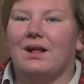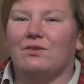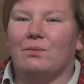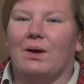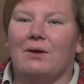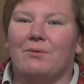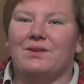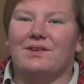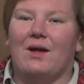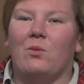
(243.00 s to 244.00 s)
that's why I
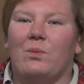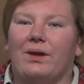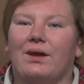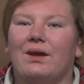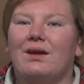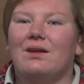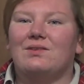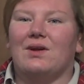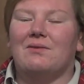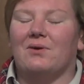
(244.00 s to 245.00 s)
wanted to help it.
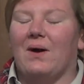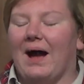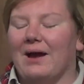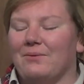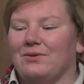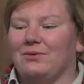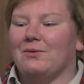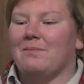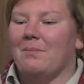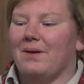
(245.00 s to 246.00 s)
So I thought I was
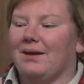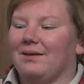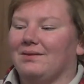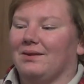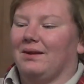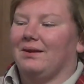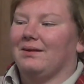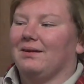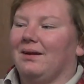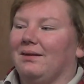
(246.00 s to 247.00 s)
doing my bit to like
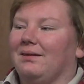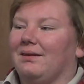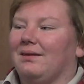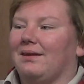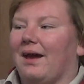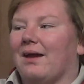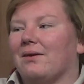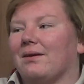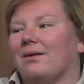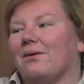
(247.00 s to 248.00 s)
get
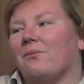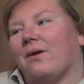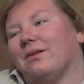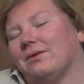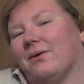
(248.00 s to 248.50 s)
it well